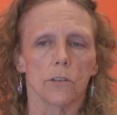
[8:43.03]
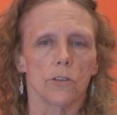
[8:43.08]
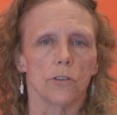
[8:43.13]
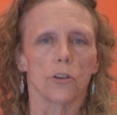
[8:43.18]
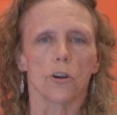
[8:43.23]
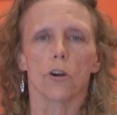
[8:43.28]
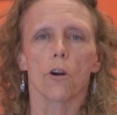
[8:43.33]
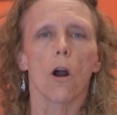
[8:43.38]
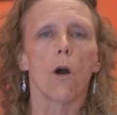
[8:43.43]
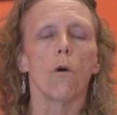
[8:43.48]

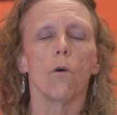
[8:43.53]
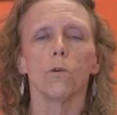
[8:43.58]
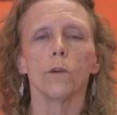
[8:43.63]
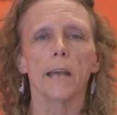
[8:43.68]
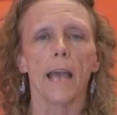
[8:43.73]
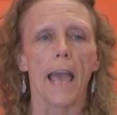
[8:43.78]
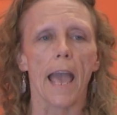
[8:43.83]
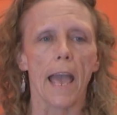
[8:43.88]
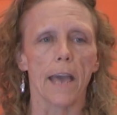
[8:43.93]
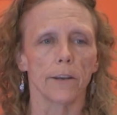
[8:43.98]
your
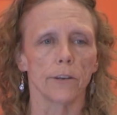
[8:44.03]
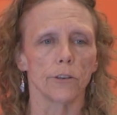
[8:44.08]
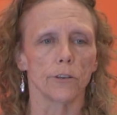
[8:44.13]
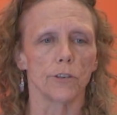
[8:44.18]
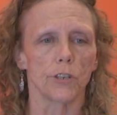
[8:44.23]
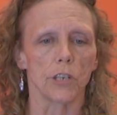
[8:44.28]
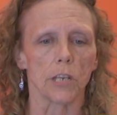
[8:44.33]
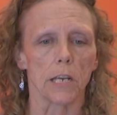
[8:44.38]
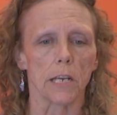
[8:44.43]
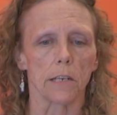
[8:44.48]
own
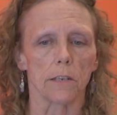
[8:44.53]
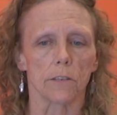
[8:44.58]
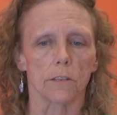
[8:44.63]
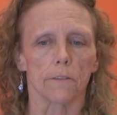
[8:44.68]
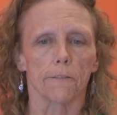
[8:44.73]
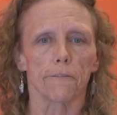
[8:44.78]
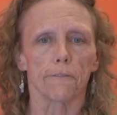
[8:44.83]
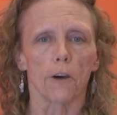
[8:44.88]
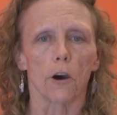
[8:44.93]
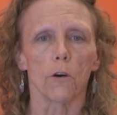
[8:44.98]
energy
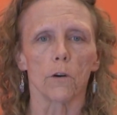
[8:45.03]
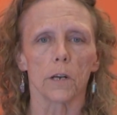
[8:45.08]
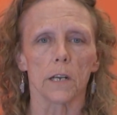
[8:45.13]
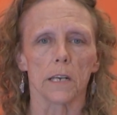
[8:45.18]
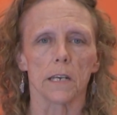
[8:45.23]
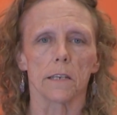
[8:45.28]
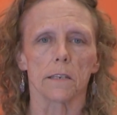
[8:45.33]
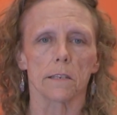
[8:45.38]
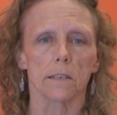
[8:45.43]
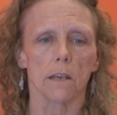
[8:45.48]
to
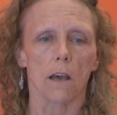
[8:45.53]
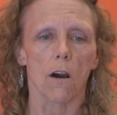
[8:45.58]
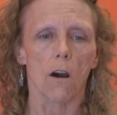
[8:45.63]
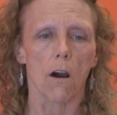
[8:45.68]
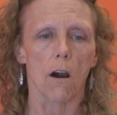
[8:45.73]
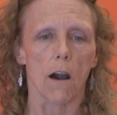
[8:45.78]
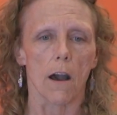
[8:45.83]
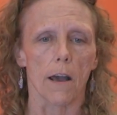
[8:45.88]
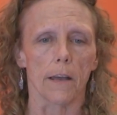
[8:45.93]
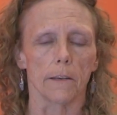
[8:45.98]
focus
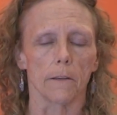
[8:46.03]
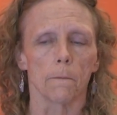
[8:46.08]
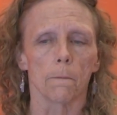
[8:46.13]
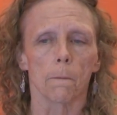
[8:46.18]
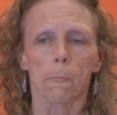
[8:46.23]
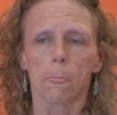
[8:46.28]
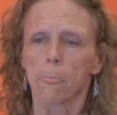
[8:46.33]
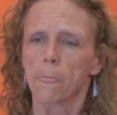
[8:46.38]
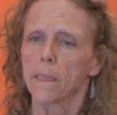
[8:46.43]
on,